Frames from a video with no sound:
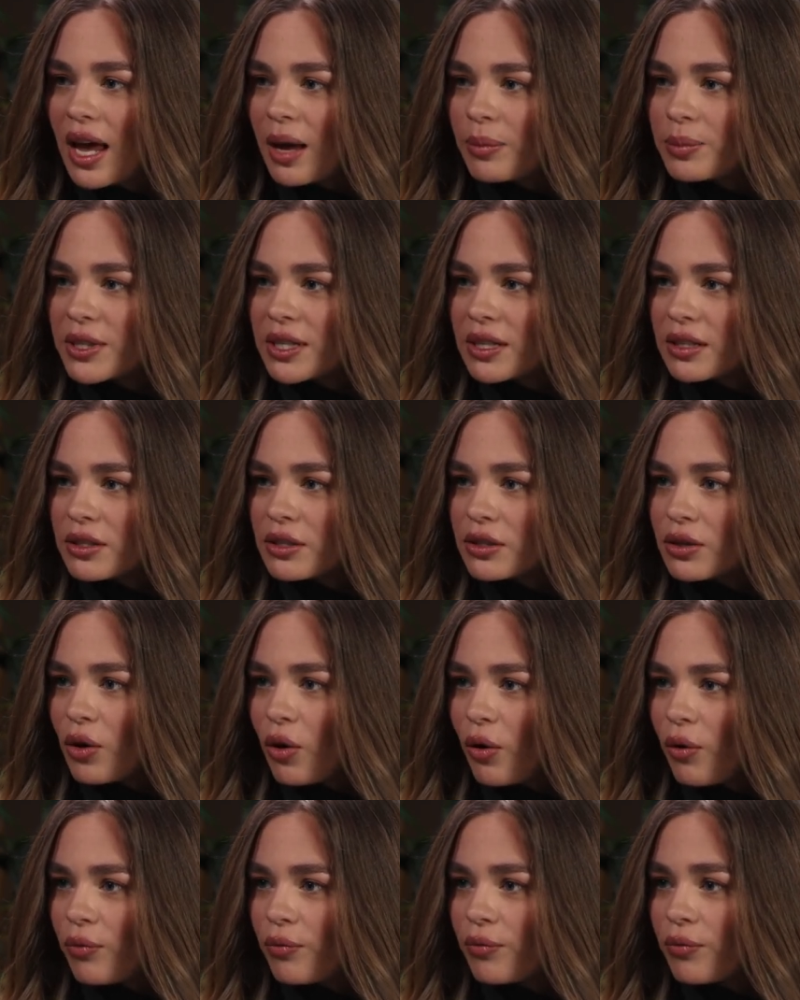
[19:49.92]
the absence
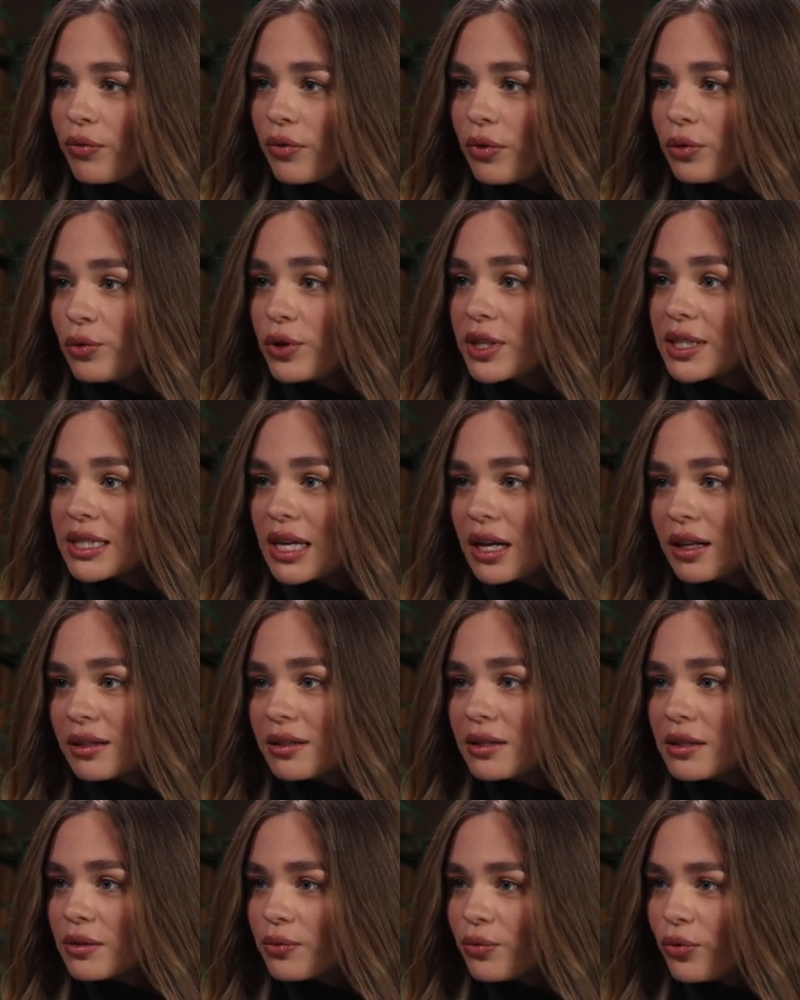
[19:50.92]
of
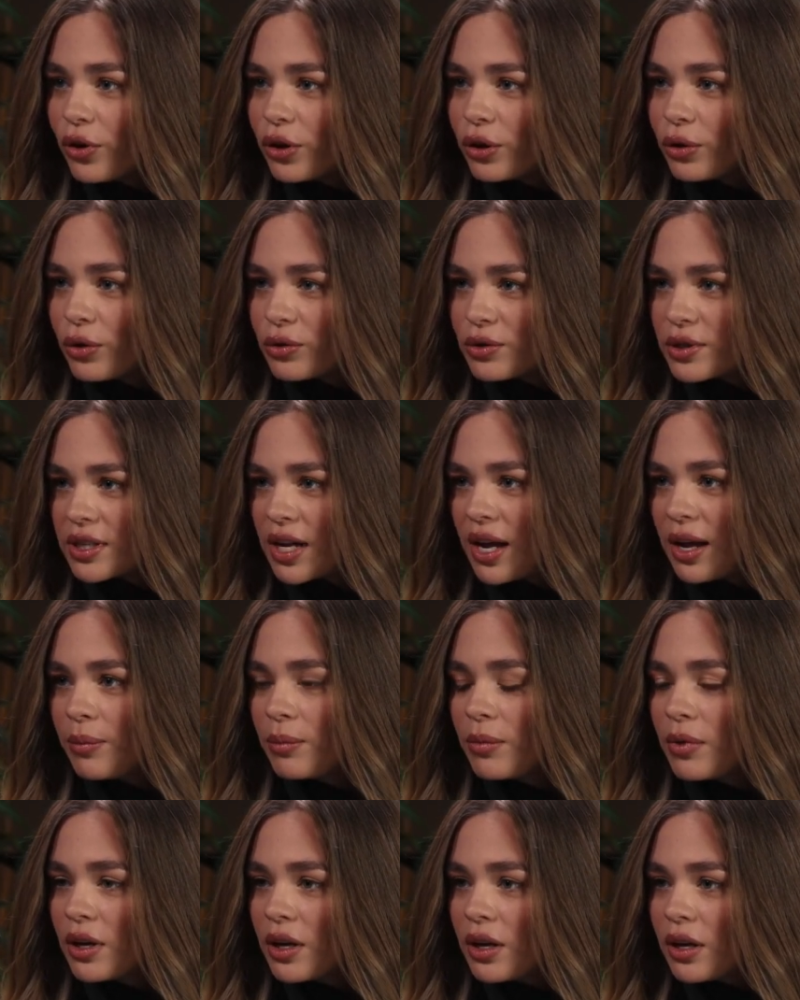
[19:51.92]
results for a long
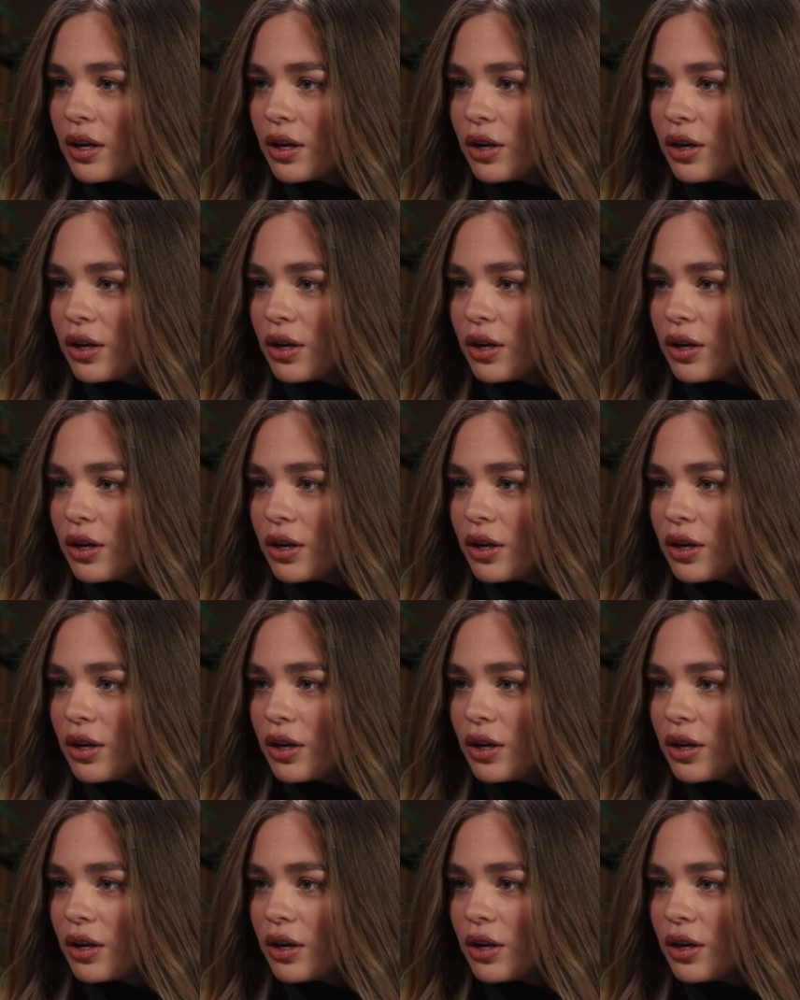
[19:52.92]
time.